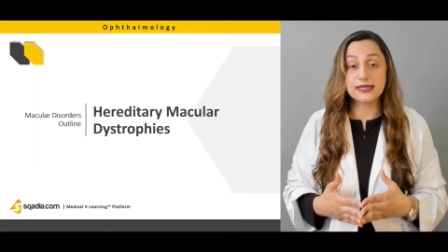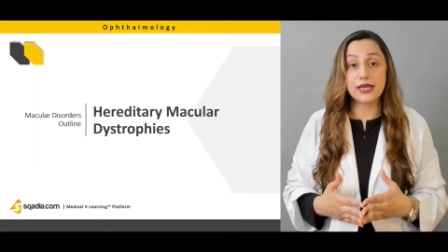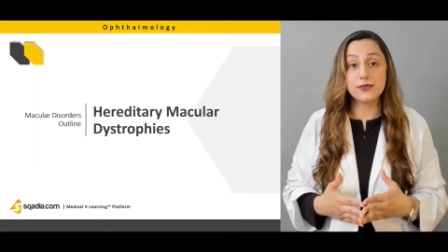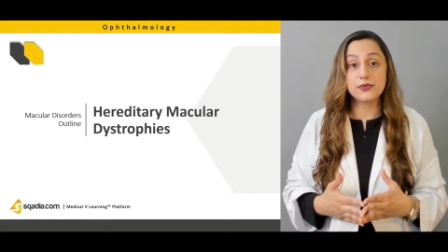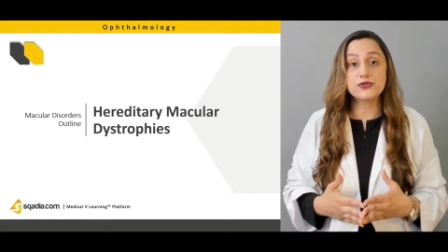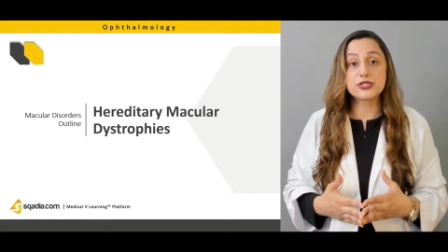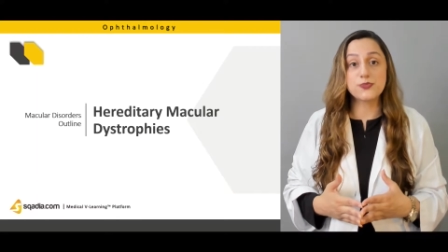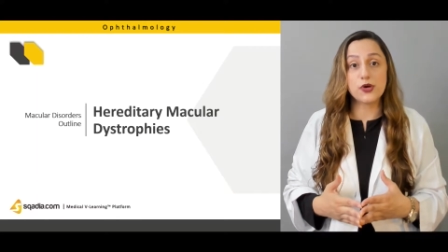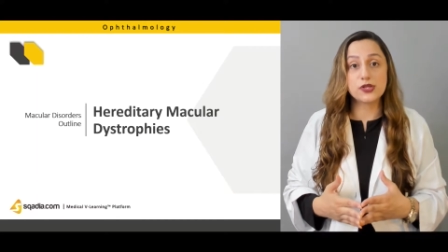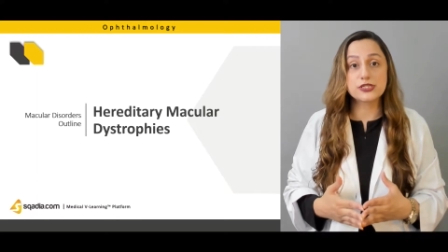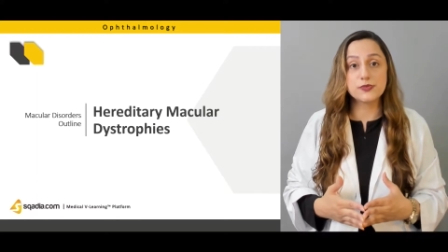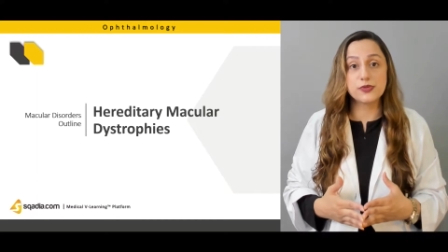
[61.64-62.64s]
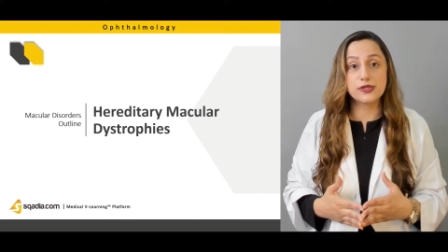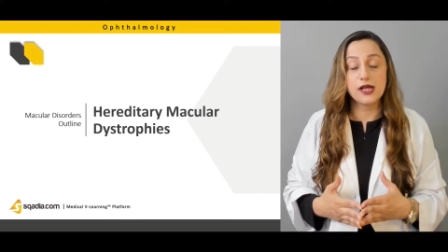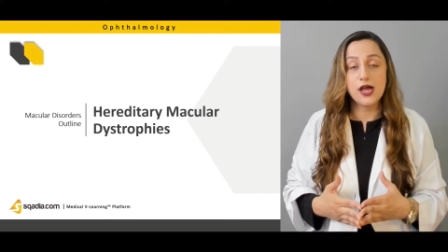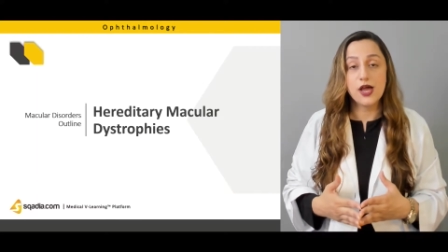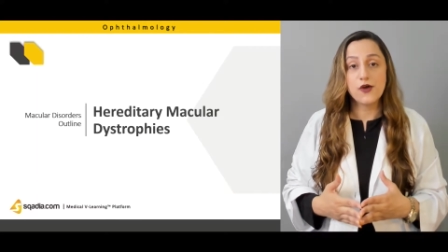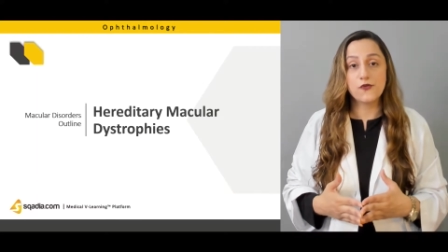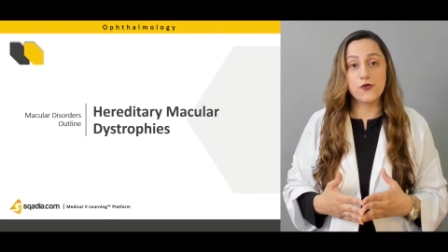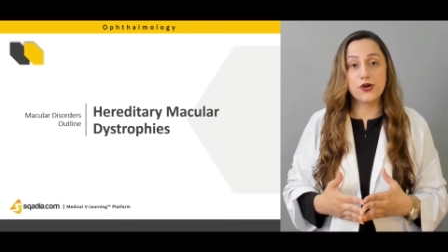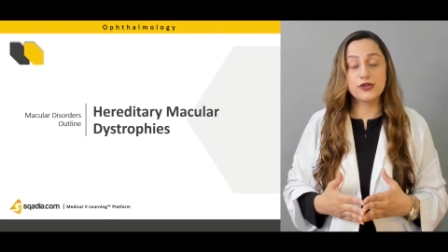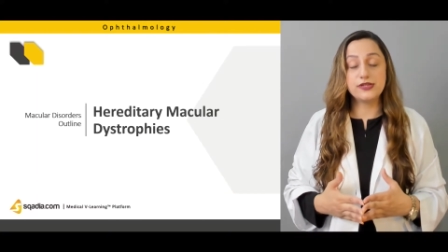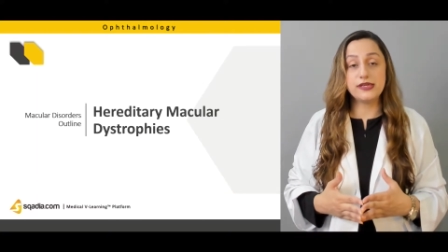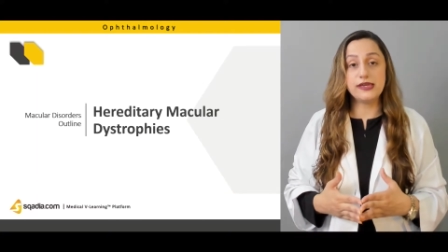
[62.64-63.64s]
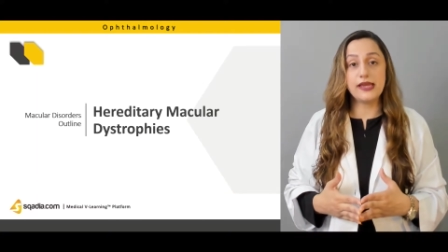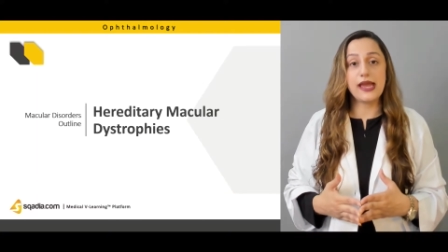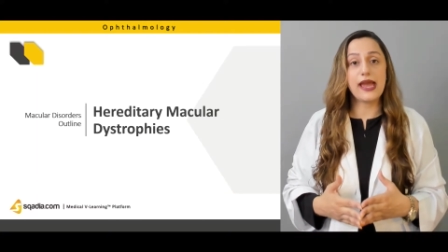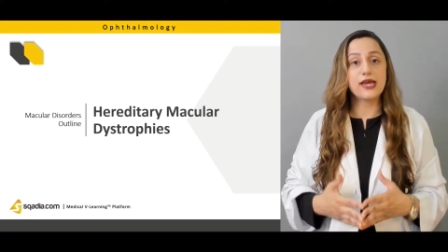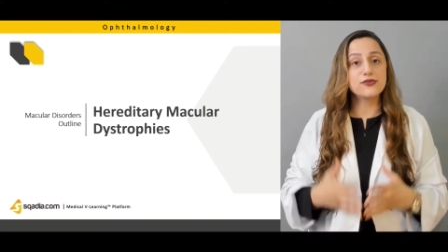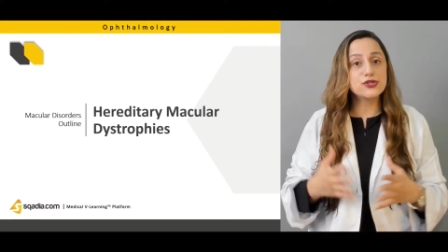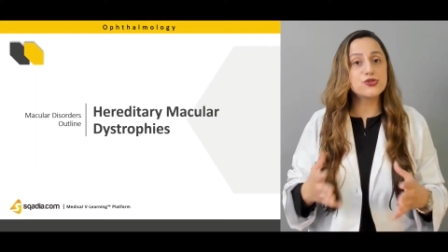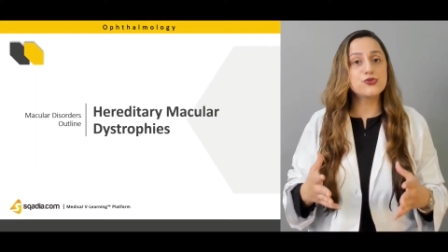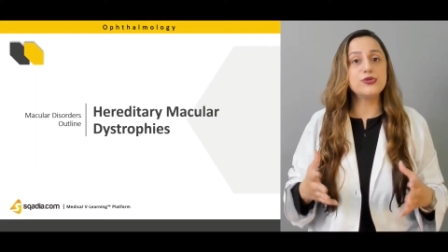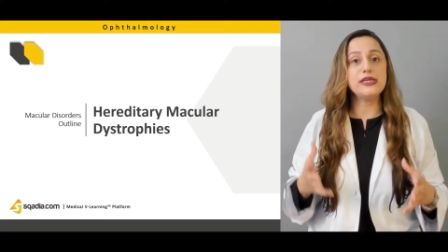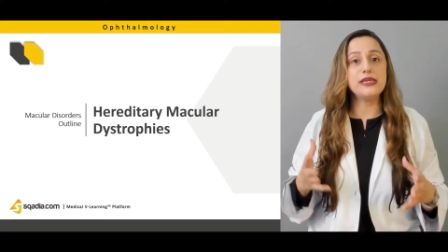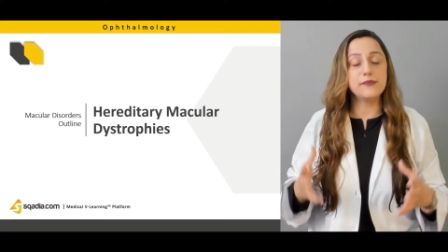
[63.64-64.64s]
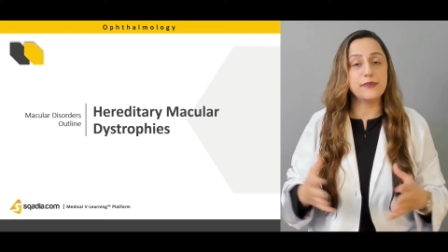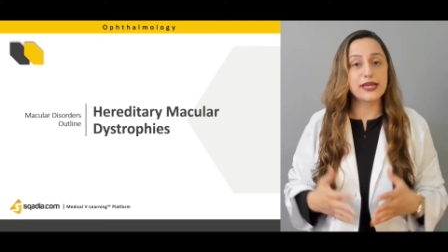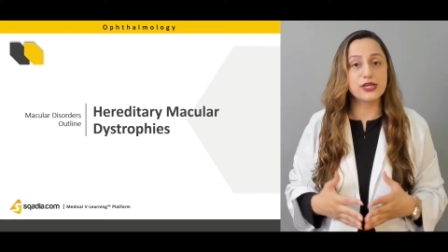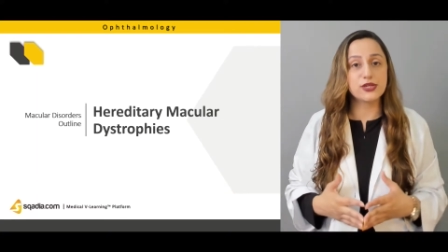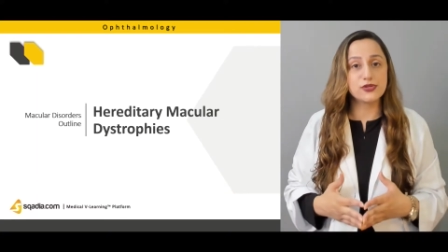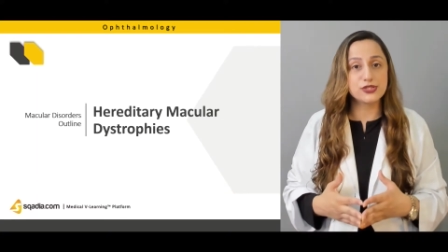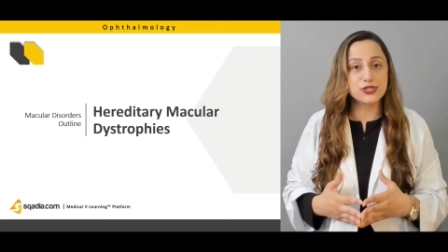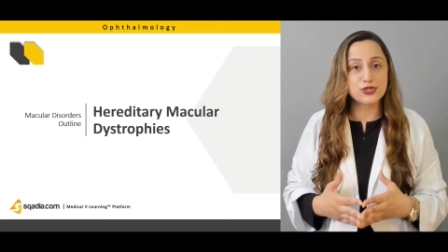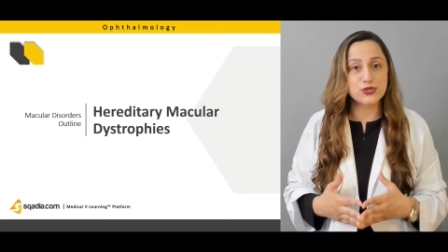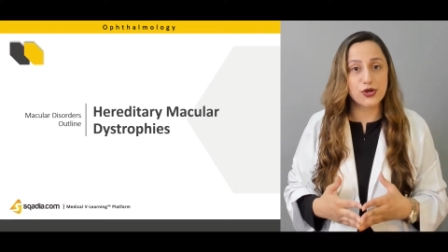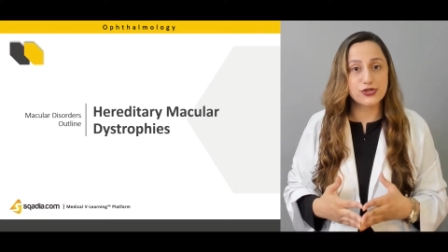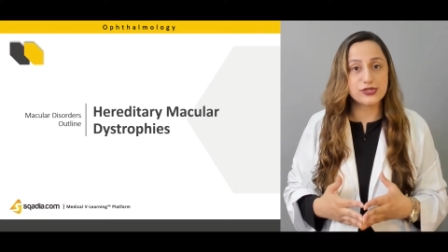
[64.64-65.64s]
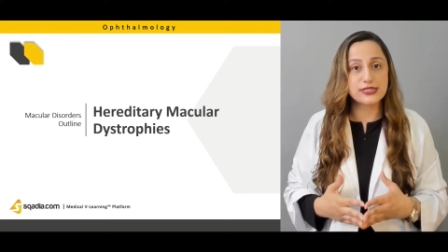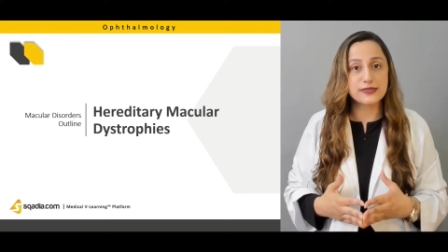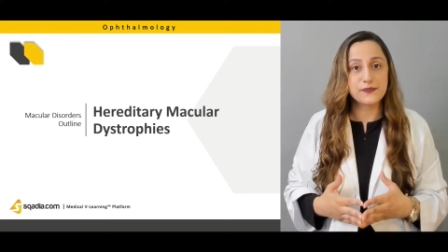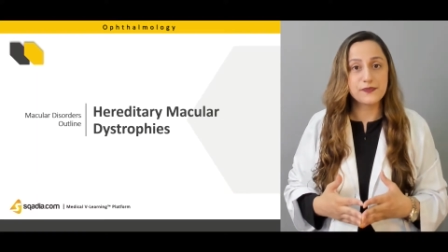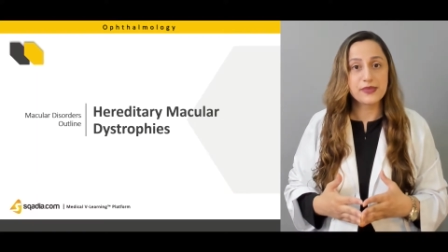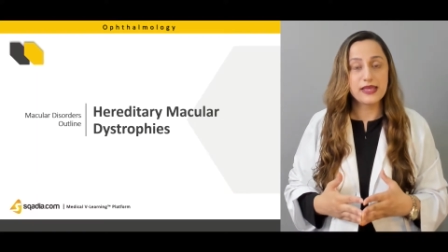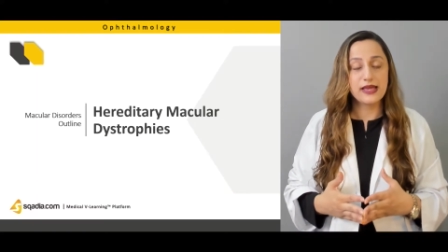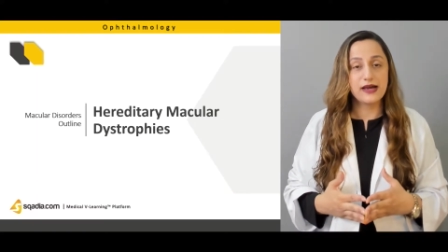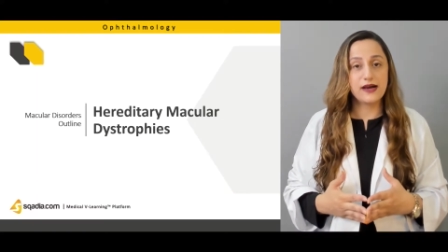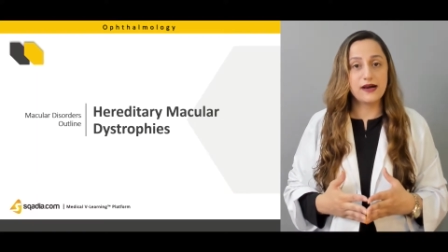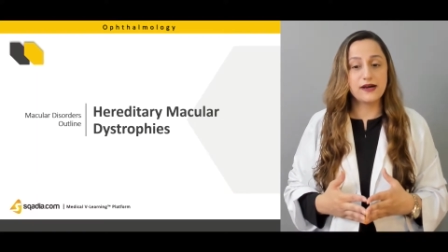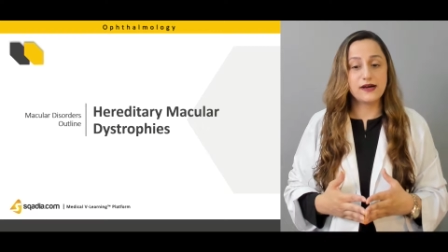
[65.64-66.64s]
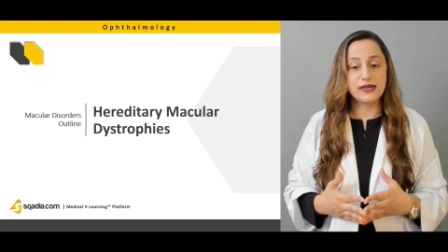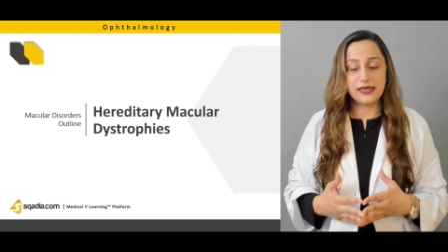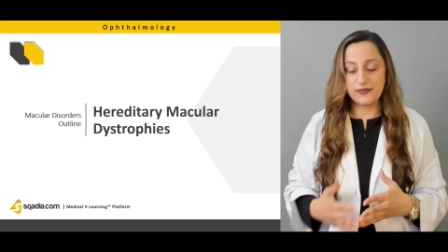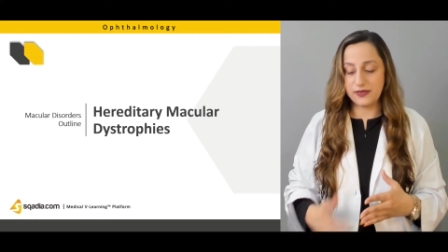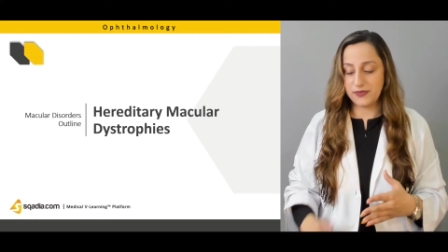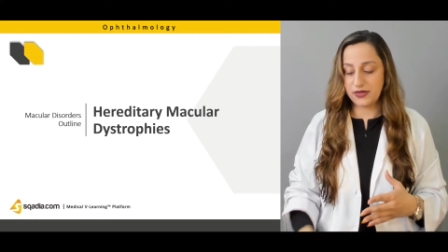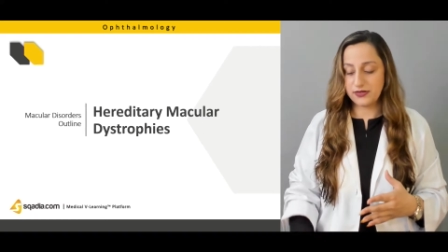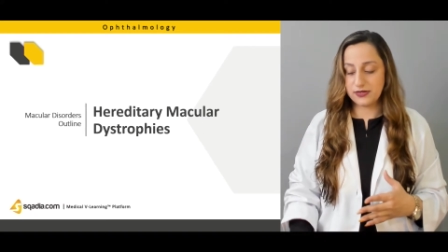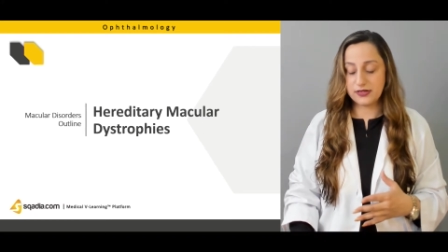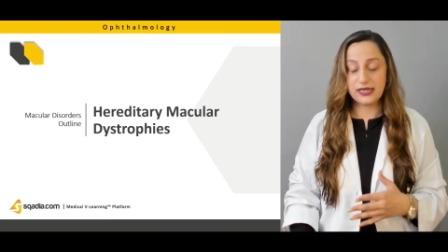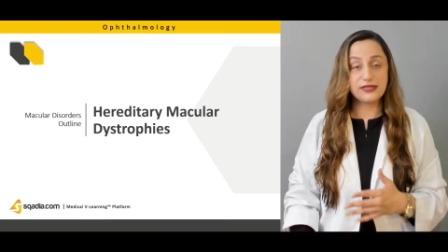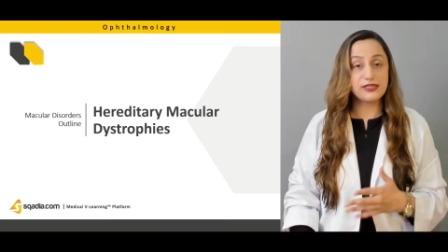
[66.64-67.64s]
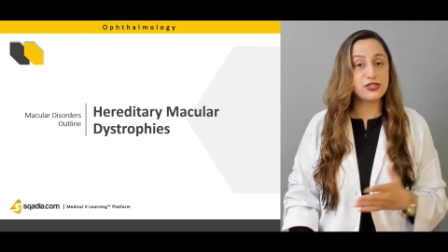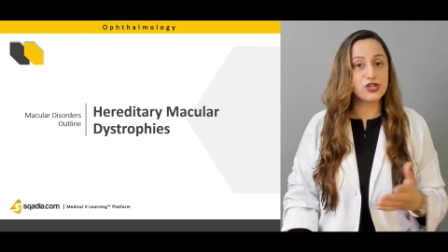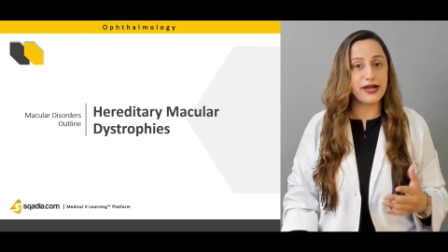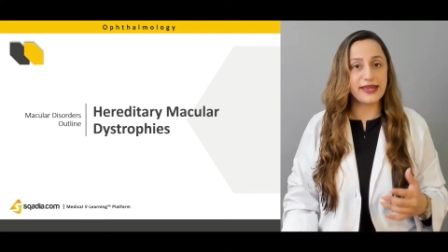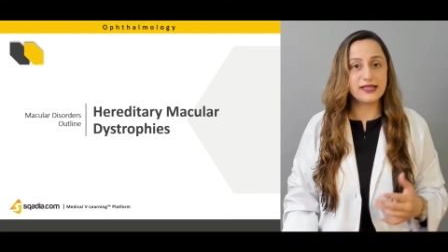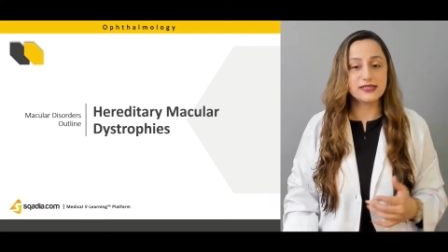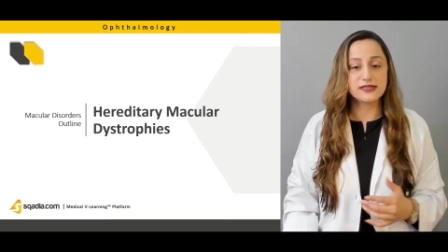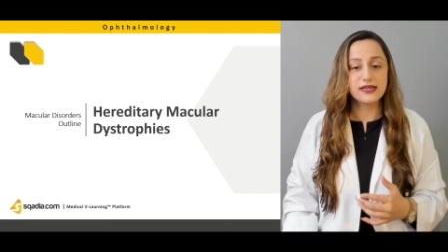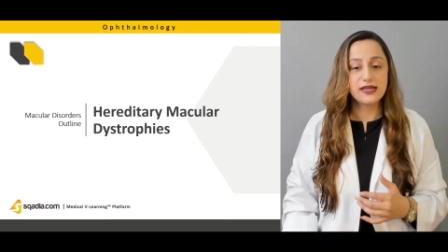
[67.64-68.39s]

can be responsible for the hereditary macular disorders in the child.